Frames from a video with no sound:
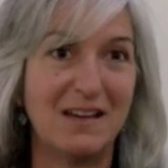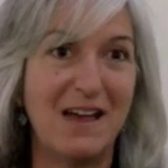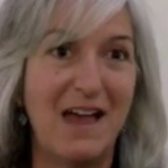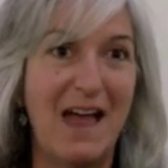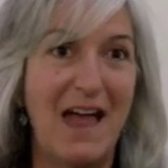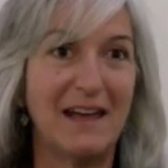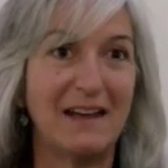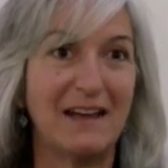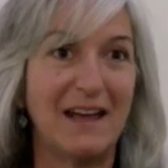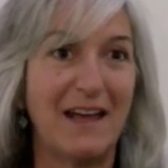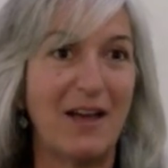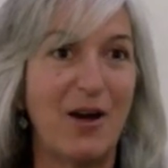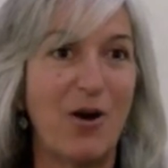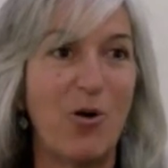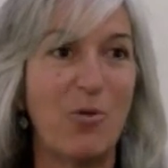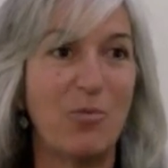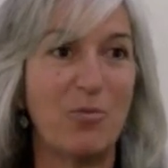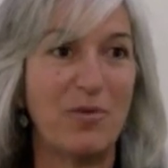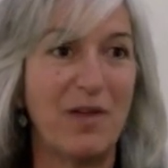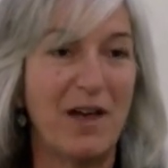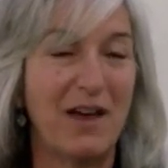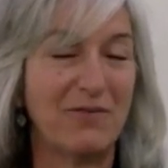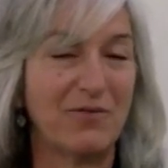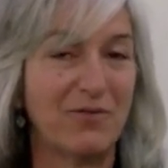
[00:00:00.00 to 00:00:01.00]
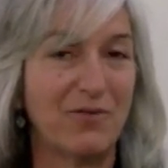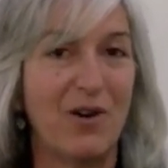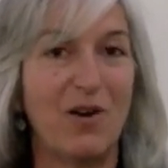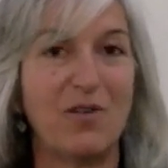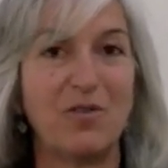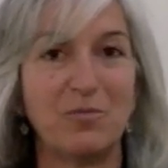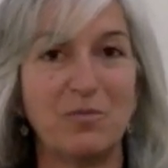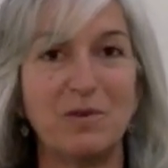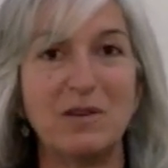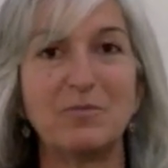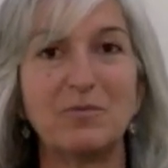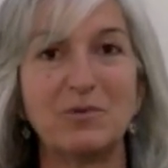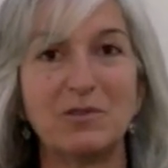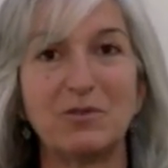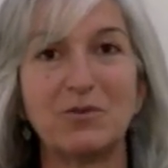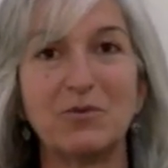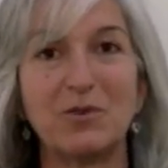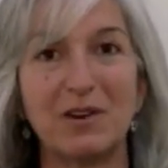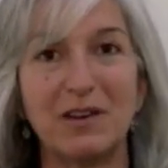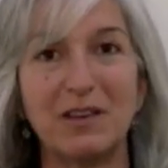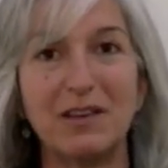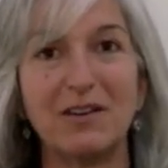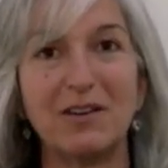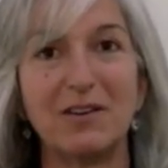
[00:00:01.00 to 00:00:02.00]
And I hope that for all the people who
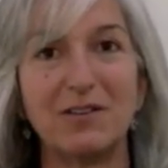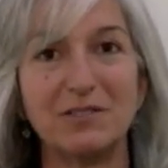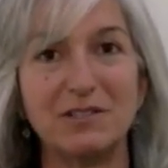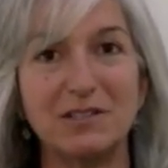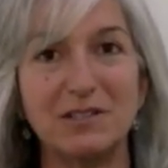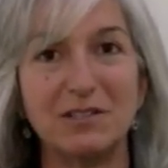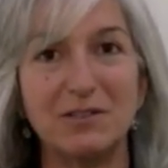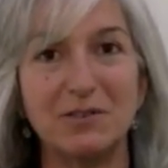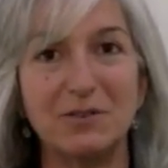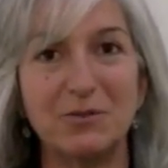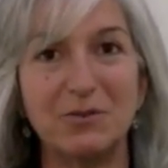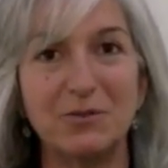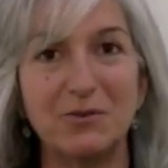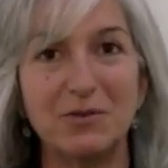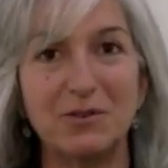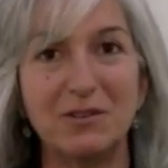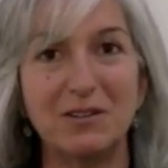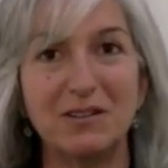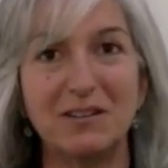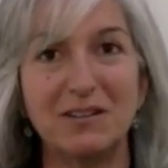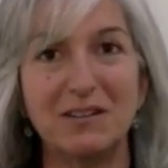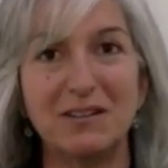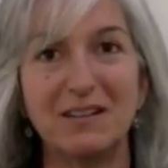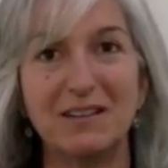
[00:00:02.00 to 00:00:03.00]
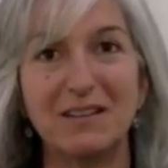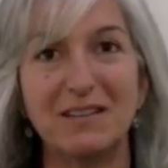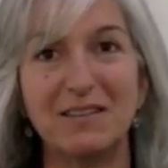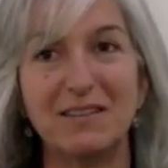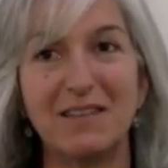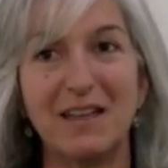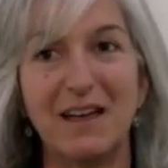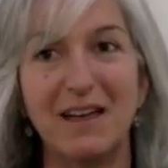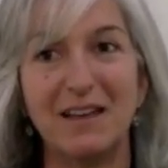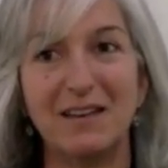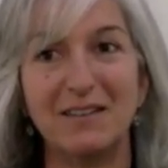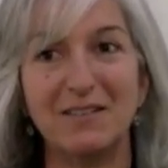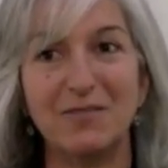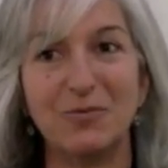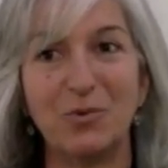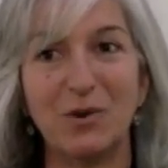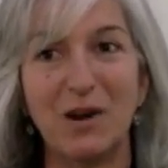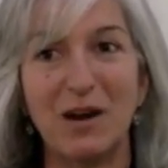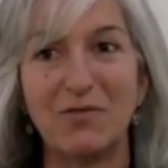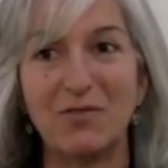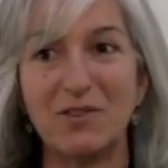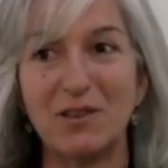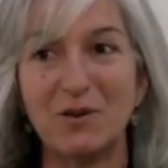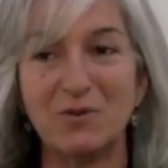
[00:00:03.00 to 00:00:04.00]
are here too, that
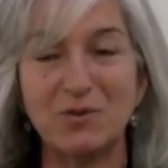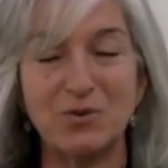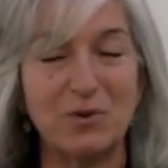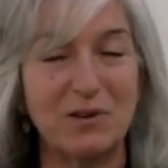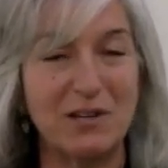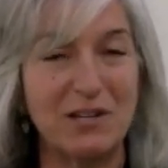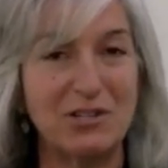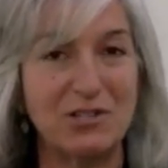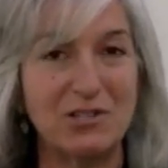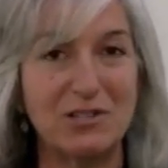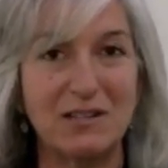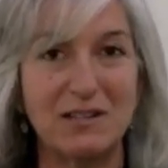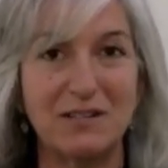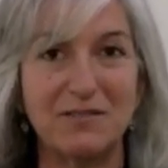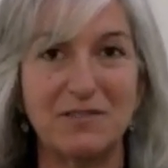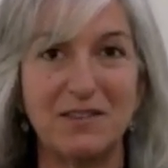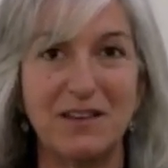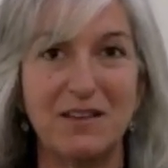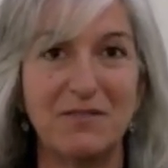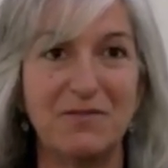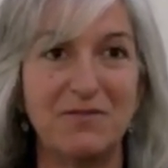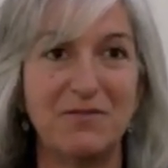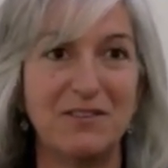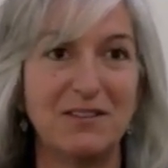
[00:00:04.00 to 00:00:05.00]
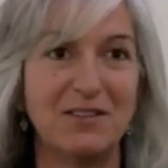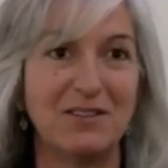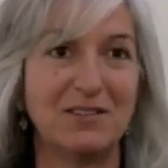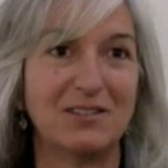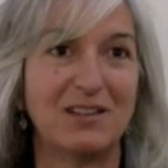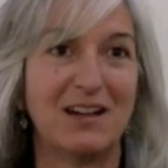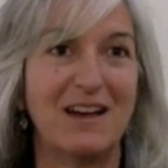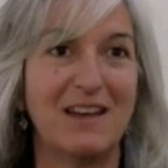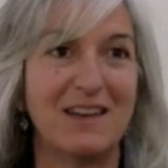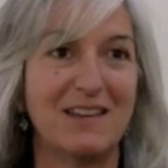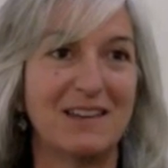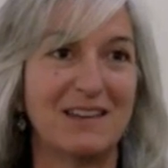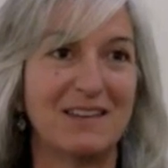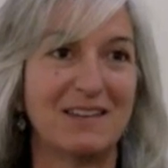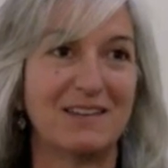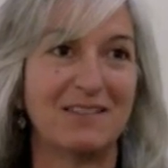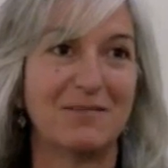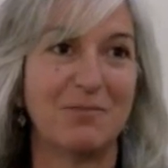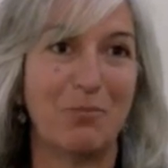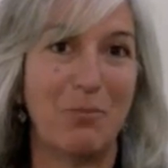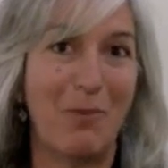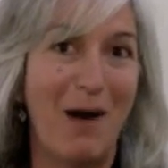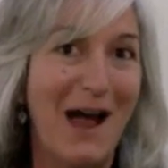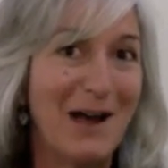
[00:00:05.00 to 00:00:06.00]
whatever their tradition, if they feel like
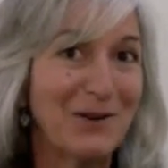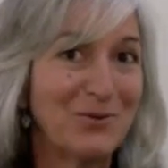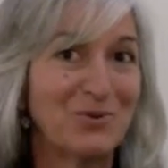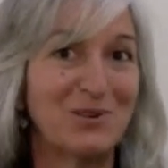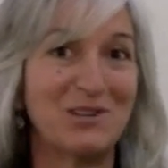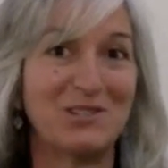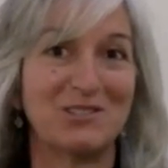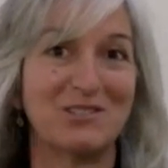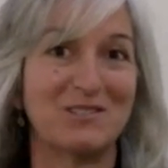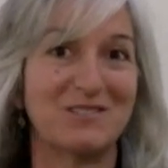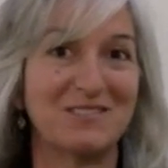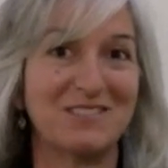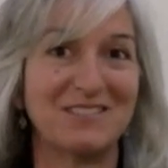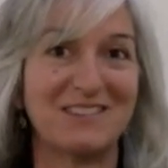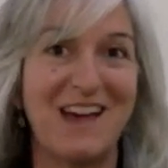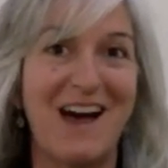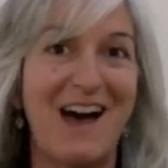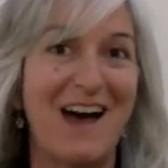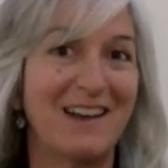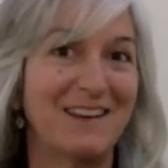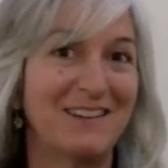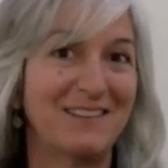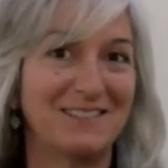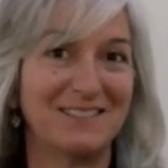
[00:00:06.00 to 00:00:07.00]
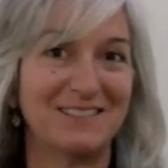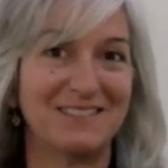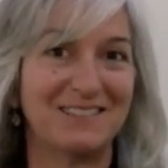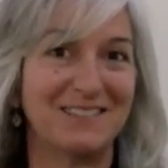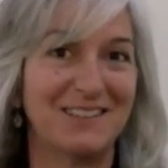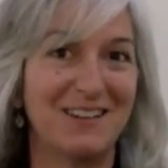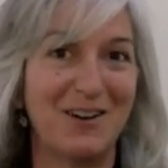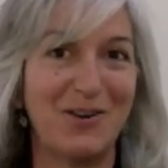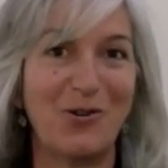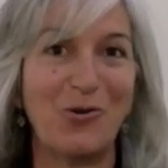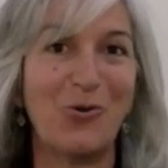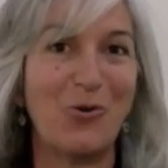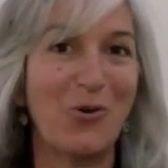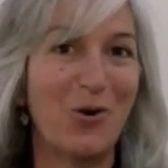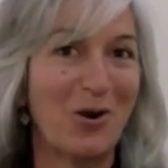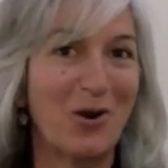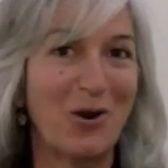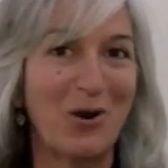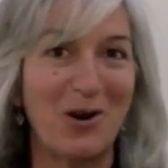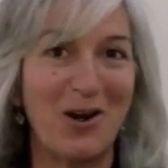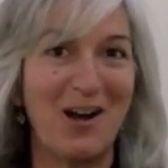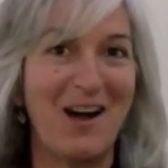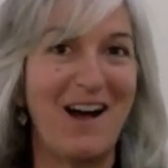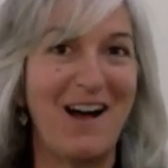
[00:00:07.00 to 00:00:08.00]
my tradition's got a
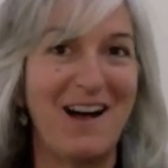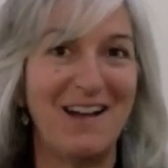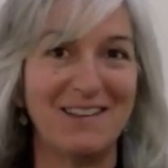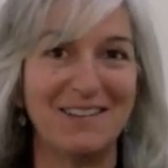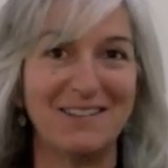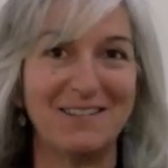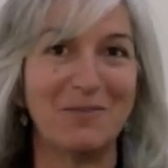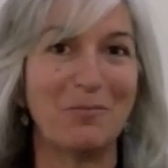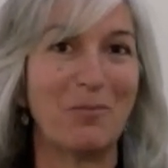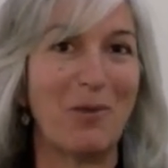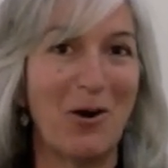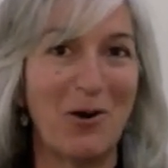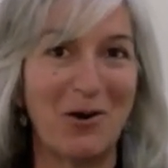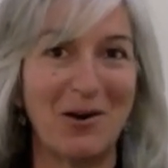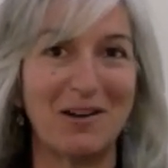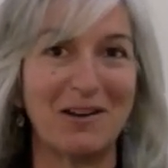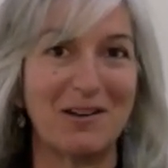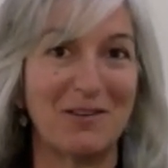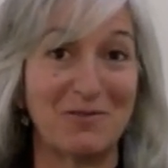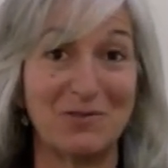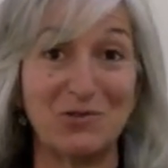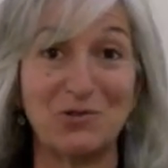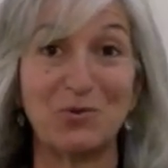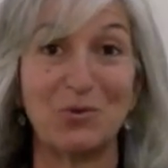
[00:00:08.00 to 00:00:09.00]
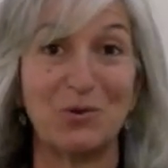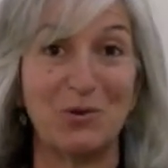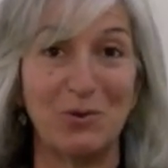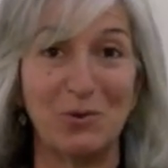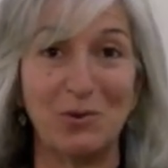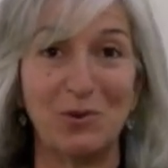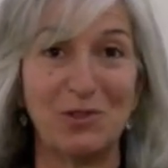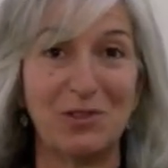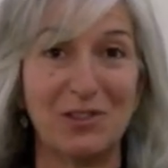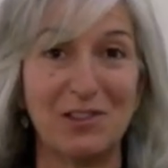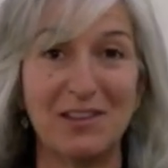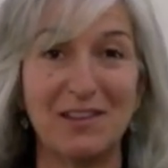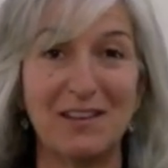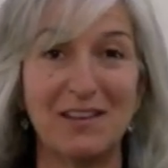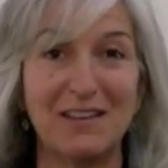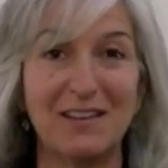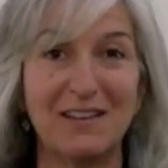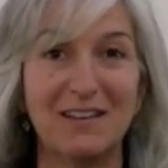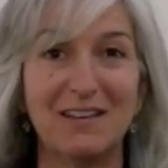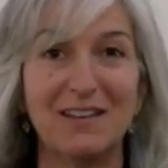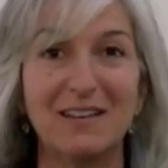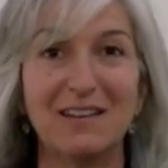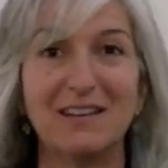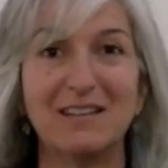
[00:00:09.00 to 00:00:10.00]
corner on the market of truth,
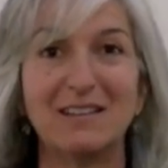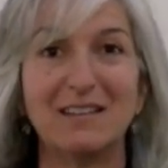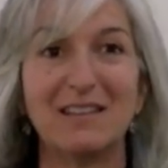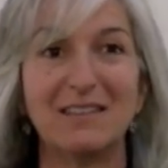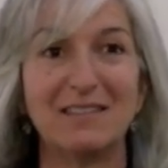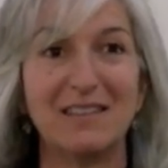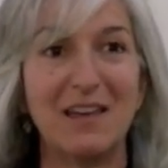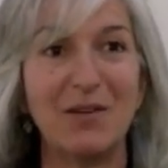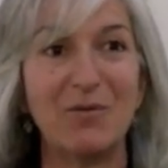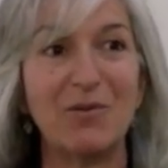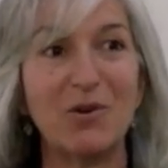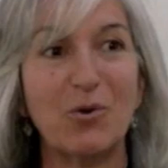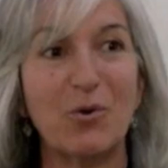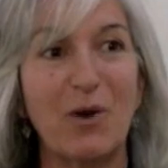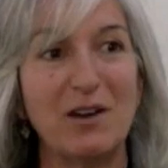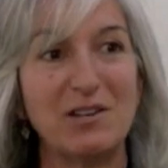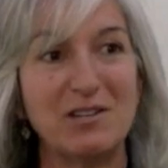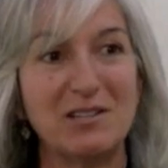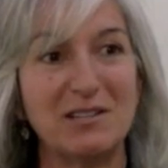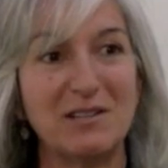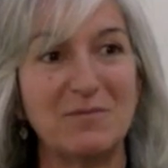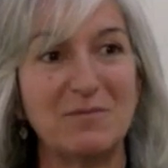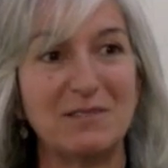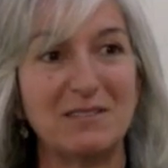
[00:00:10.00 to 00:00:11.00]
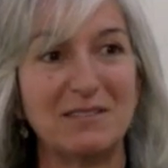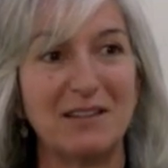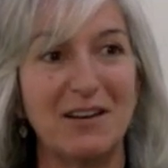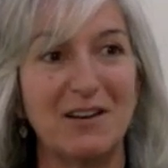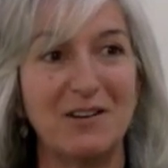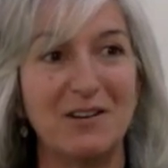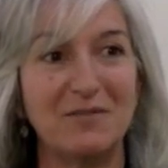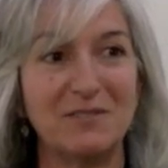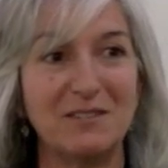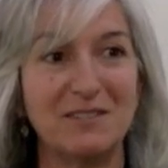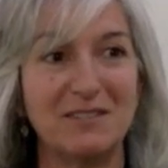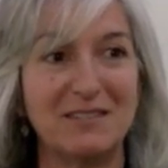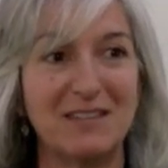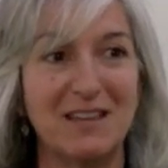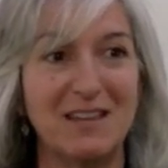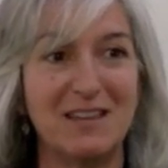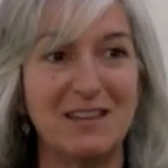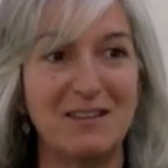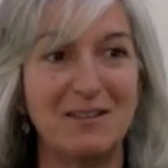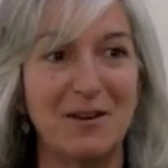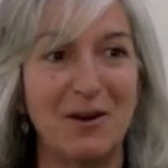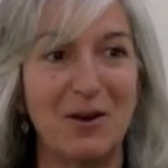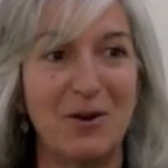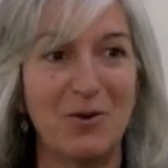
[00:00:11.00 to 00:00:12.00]
that they will question themselves and say,
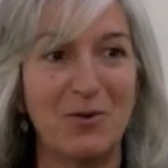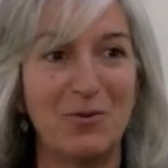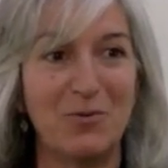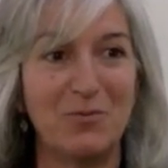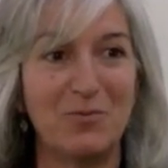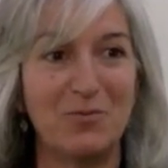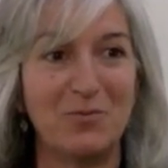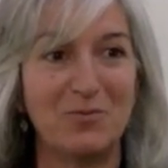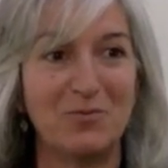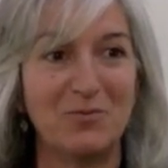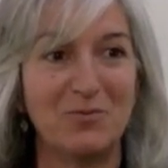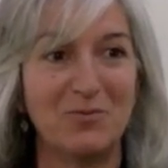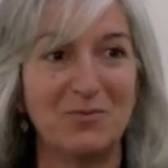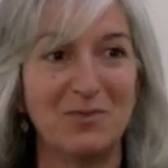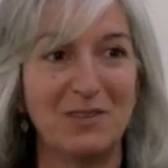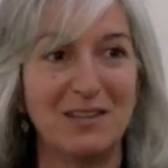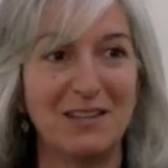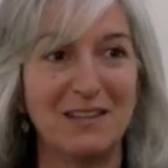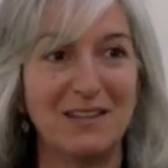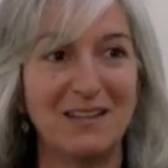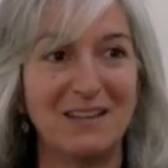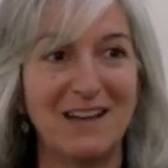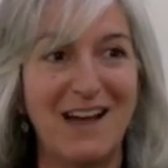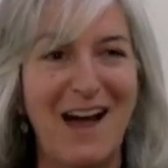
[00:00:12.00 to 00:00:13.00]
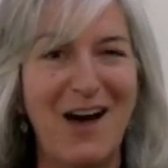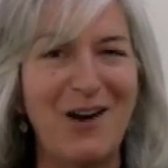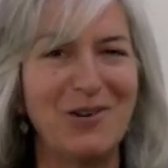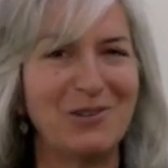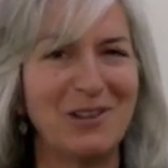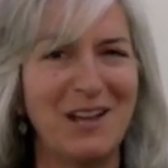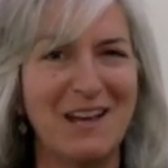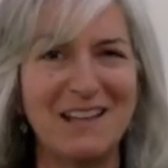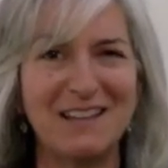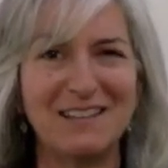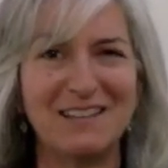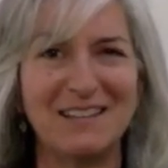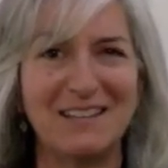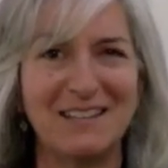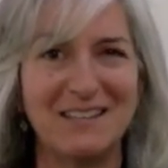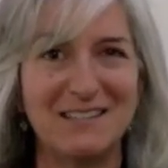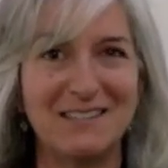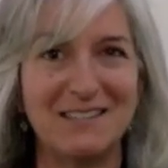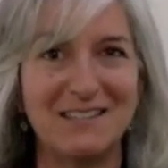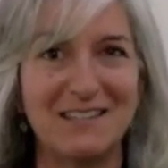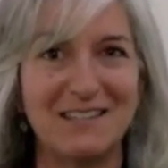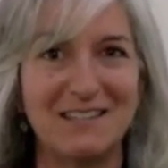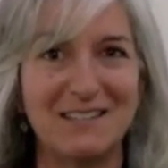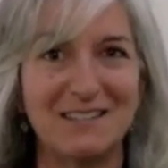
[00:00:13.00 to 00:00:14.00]
you know, how likely
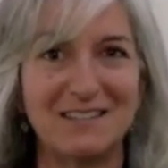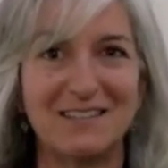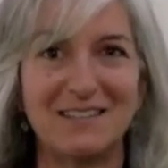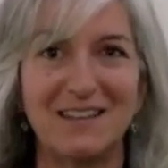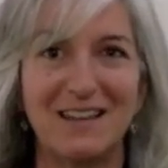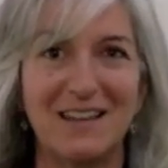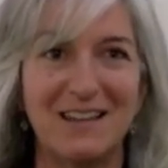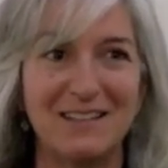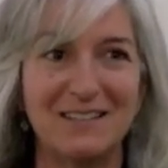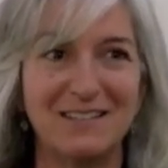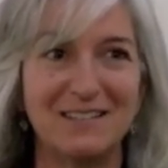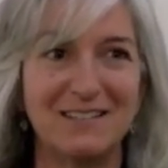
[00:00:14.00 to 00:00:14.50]
is it that